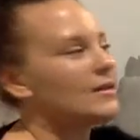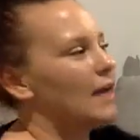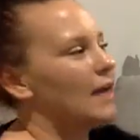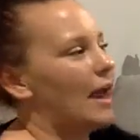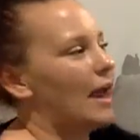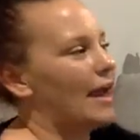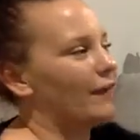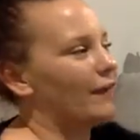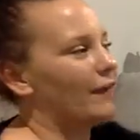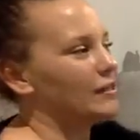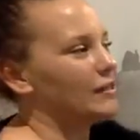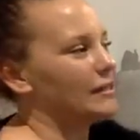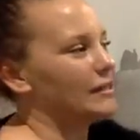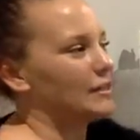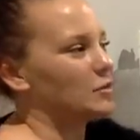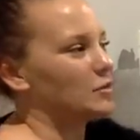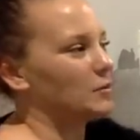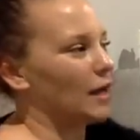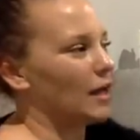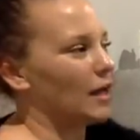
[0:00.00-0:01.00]
every
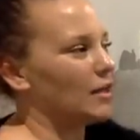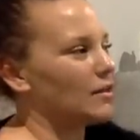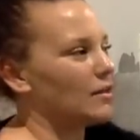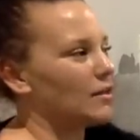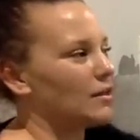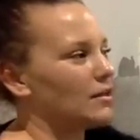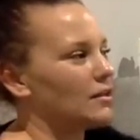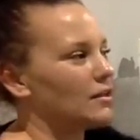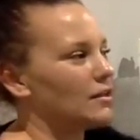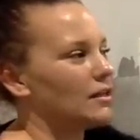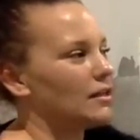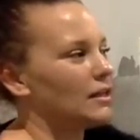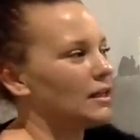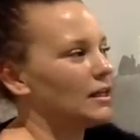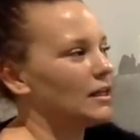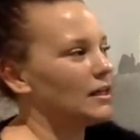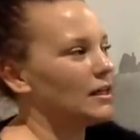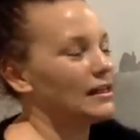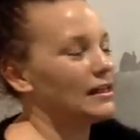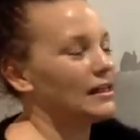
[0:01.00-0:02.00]
single month,
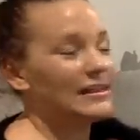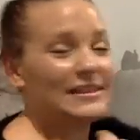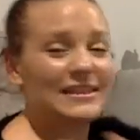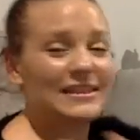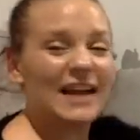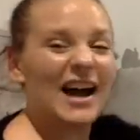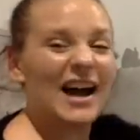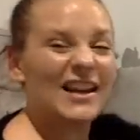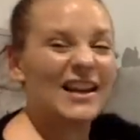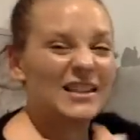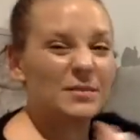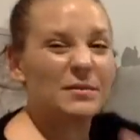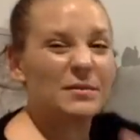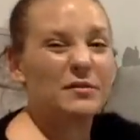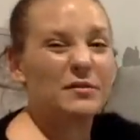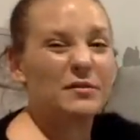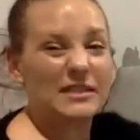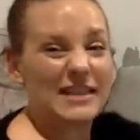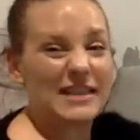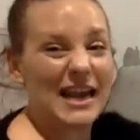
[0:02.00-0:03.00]
then start to
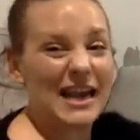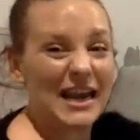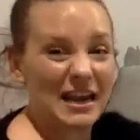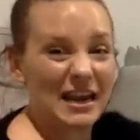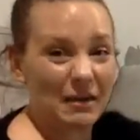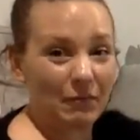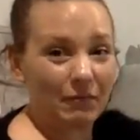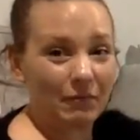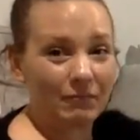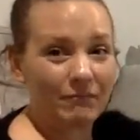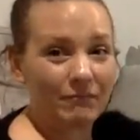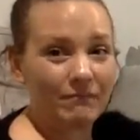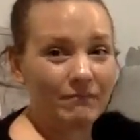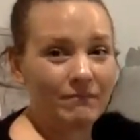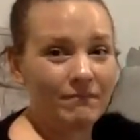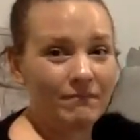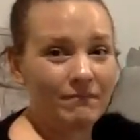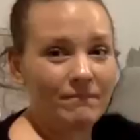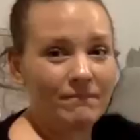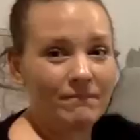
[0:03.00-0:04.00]
build a team.
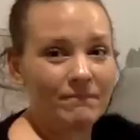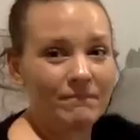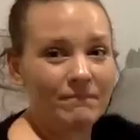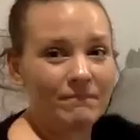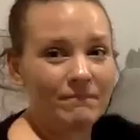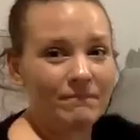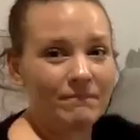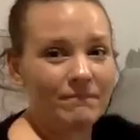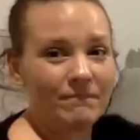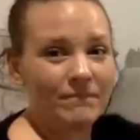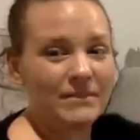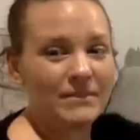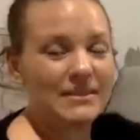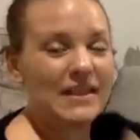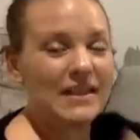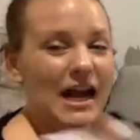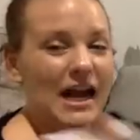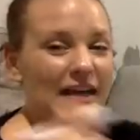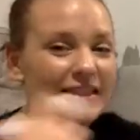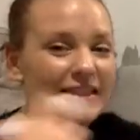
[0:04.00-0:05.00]

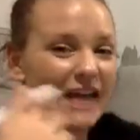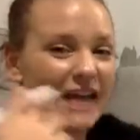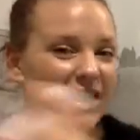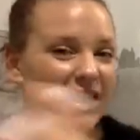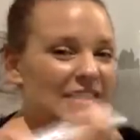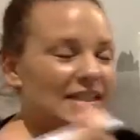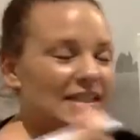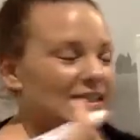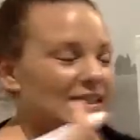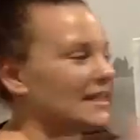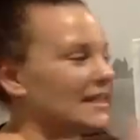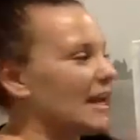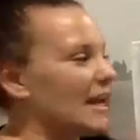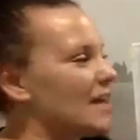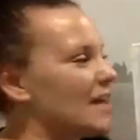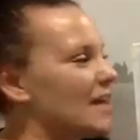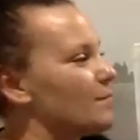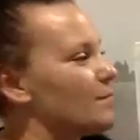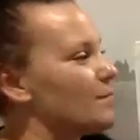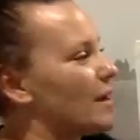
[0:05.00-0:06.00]
Start to
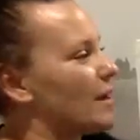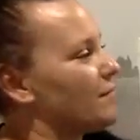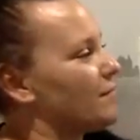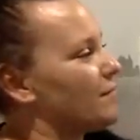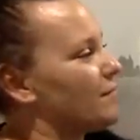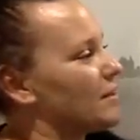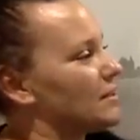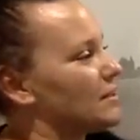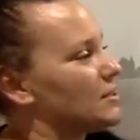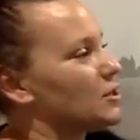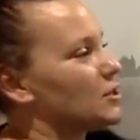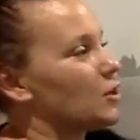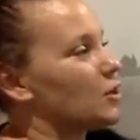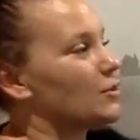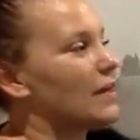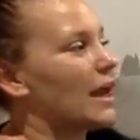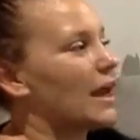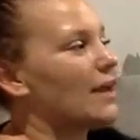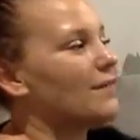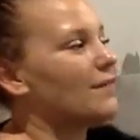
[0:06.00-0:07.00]
understand the benefits. So
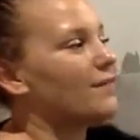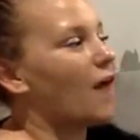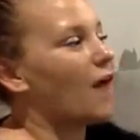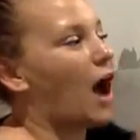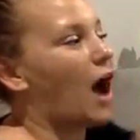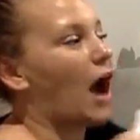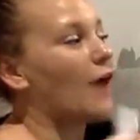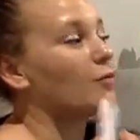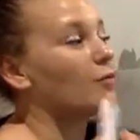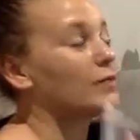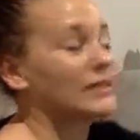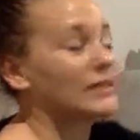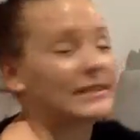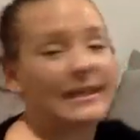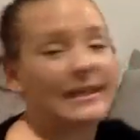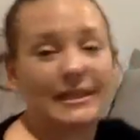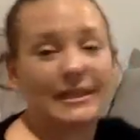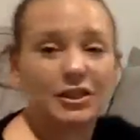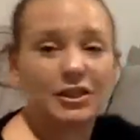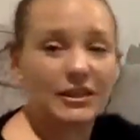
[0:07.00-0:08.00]
then if I was
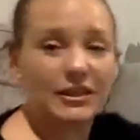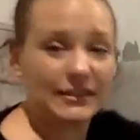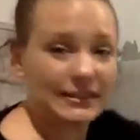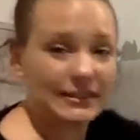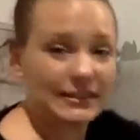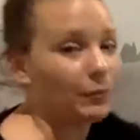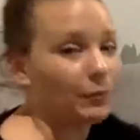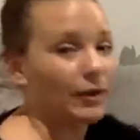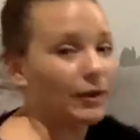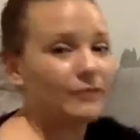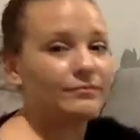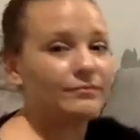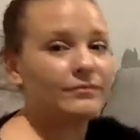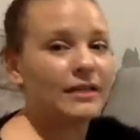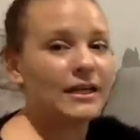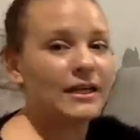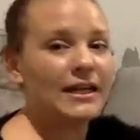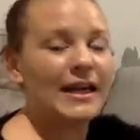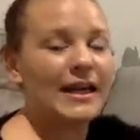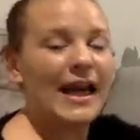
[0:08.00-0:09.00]
teaching someone
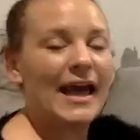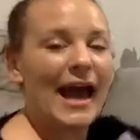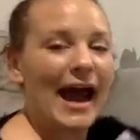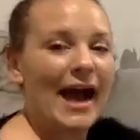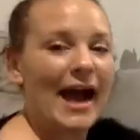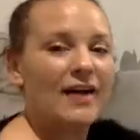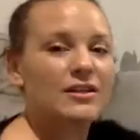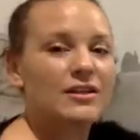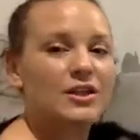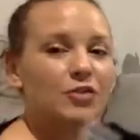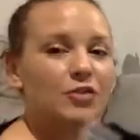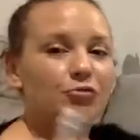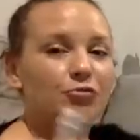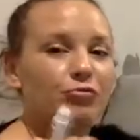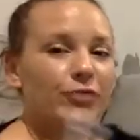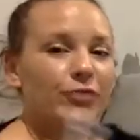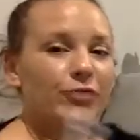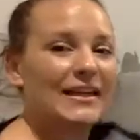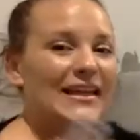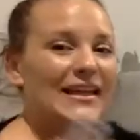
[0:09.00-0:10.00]
how to
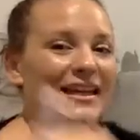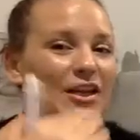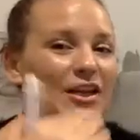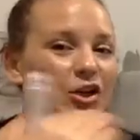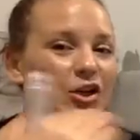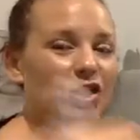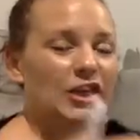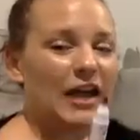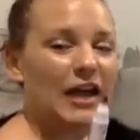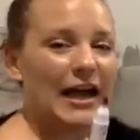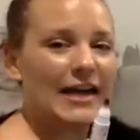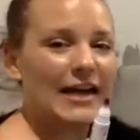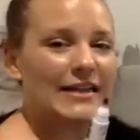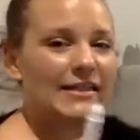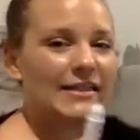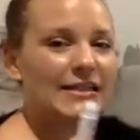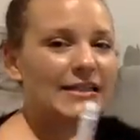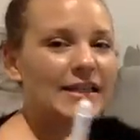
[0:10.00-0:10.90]
really utilize